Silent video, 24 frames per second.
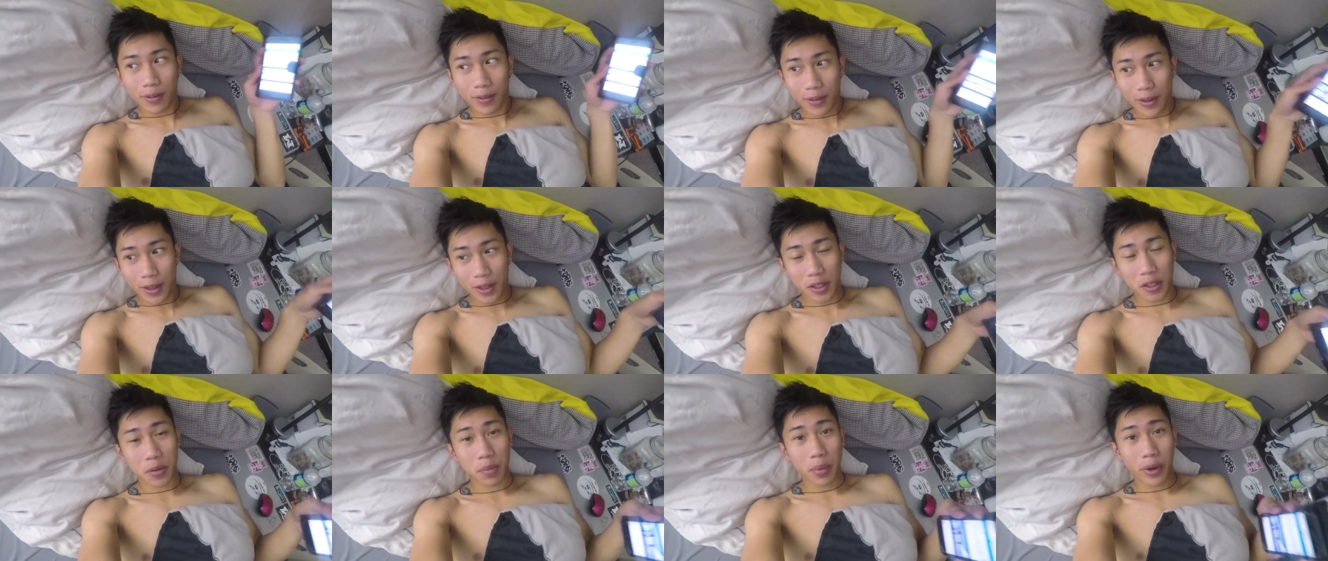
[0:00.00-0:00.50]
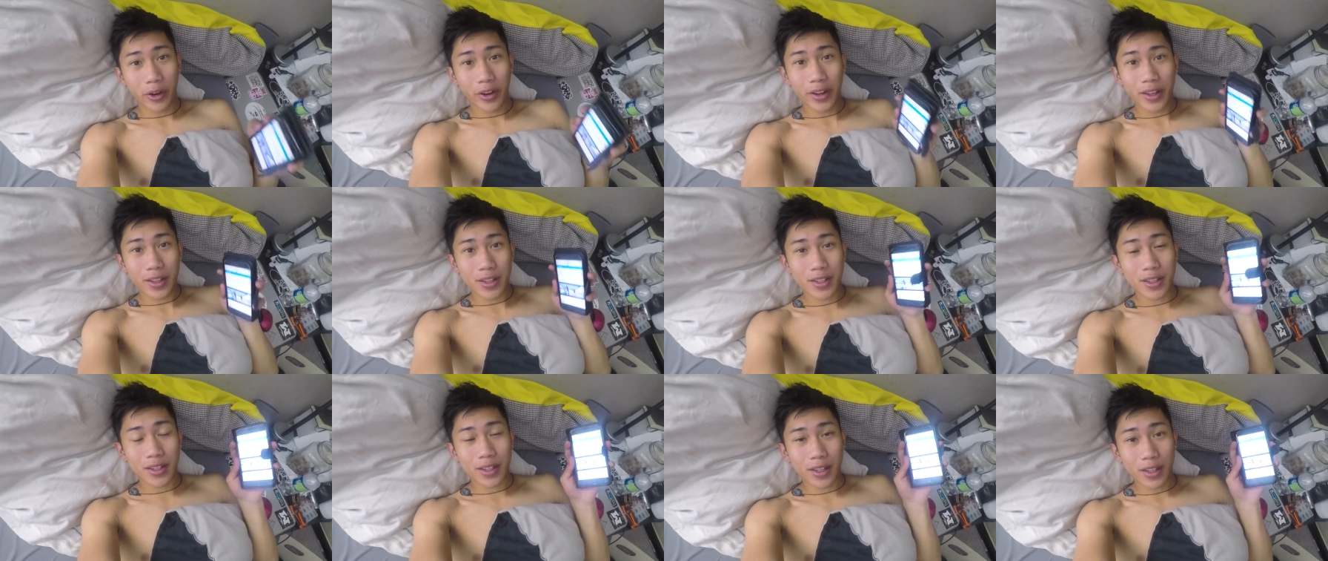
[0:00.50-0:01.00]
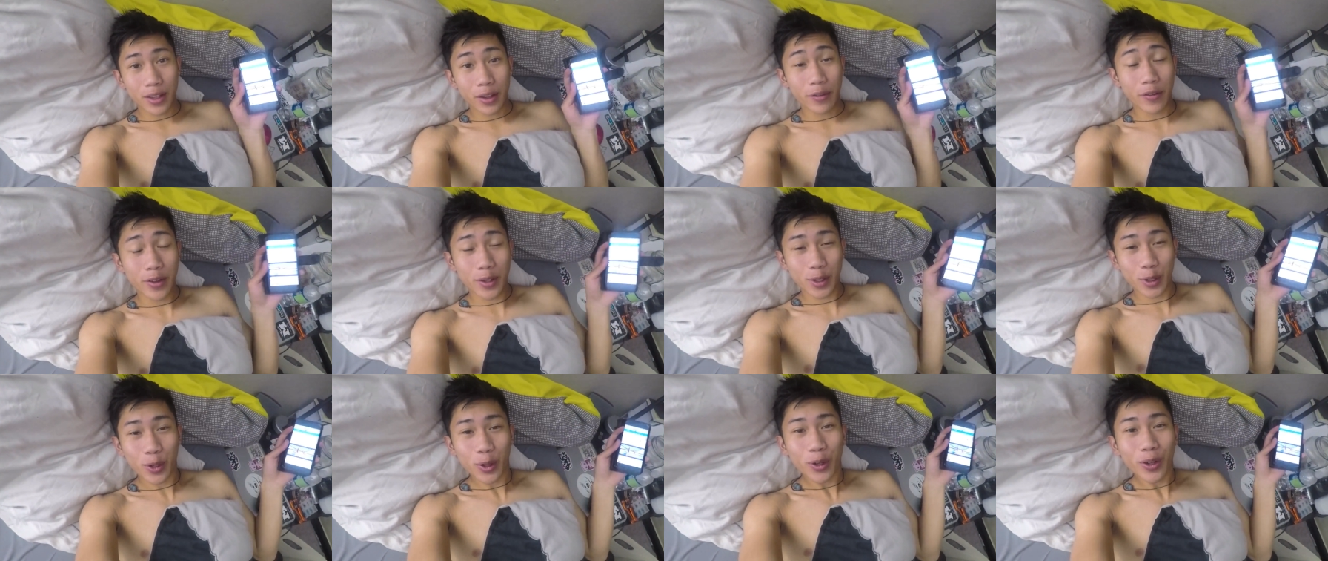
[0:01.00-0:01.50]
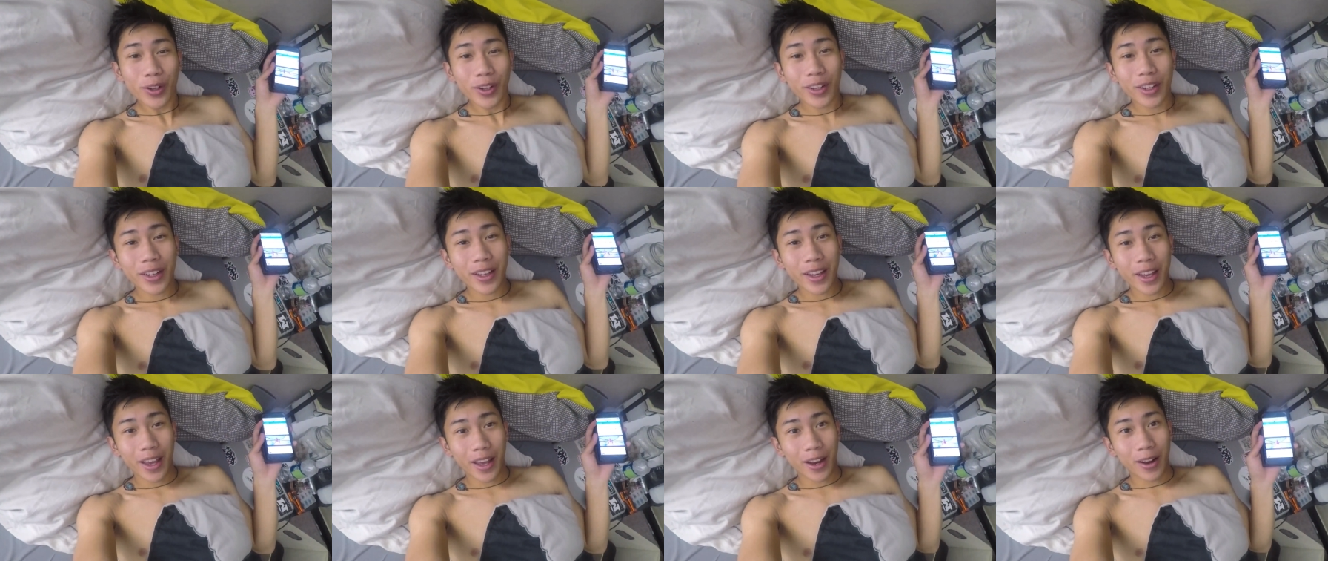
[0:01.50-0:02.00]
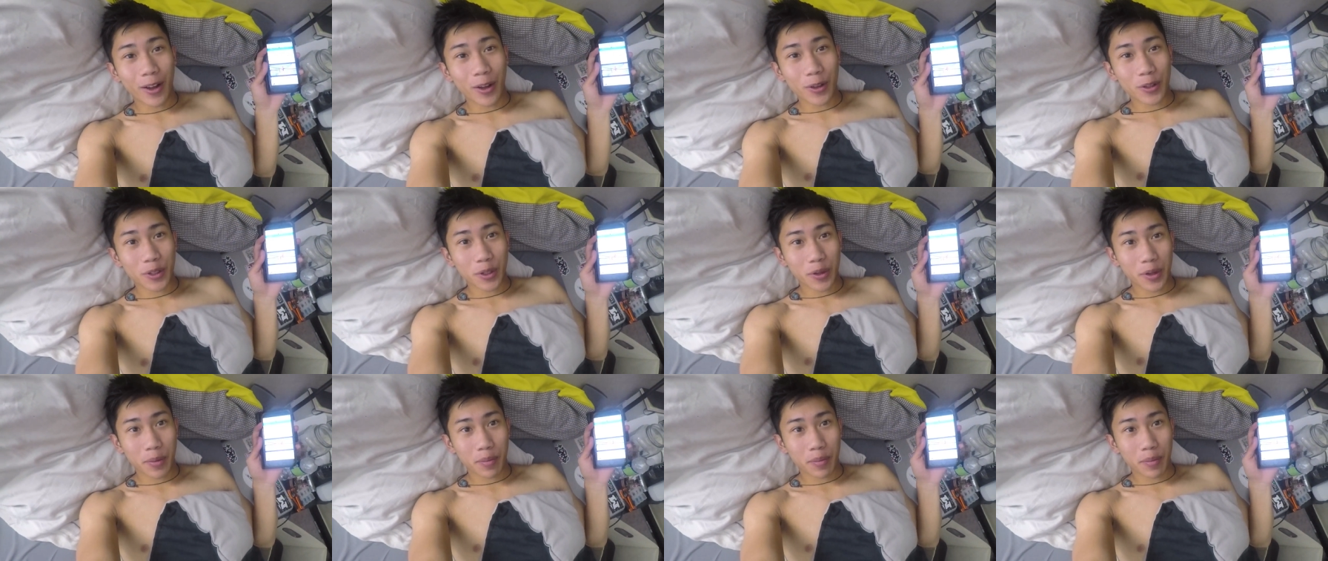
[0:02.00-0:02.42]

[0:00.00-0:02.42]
experience in the physical, and also